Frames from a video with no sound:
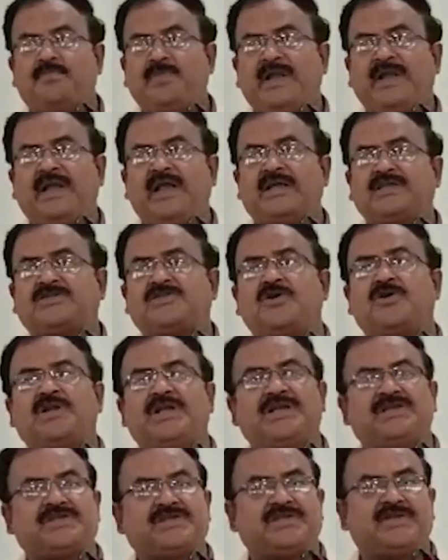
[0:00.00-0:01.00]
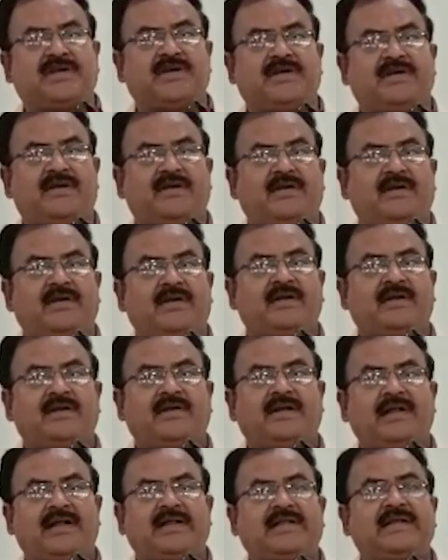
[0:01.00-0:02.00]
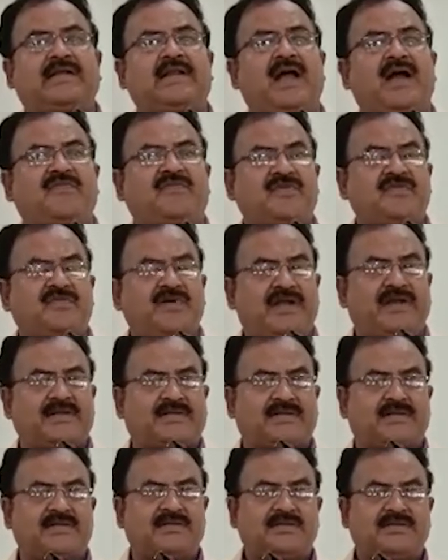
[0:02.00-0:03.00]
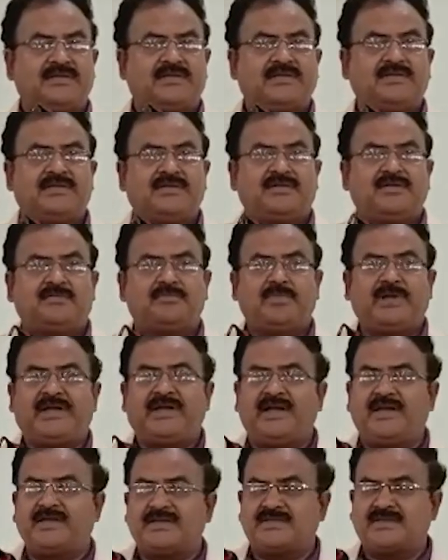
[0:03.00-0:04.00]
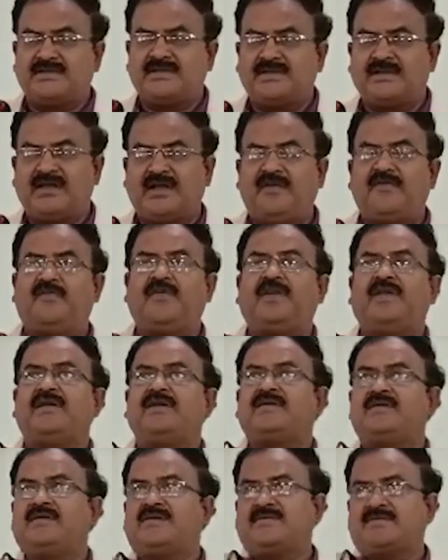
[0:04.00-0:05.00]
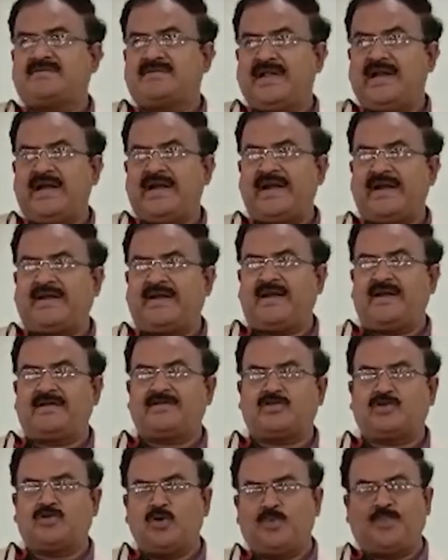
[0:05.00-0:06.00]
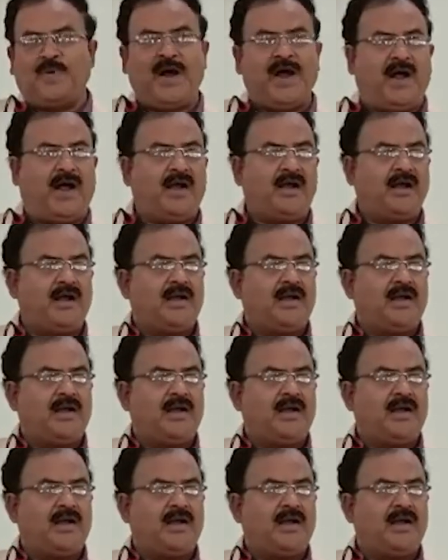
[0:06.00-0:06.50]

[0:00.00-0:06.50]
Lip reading: be astonished at the craft work, because every cylindrical stupa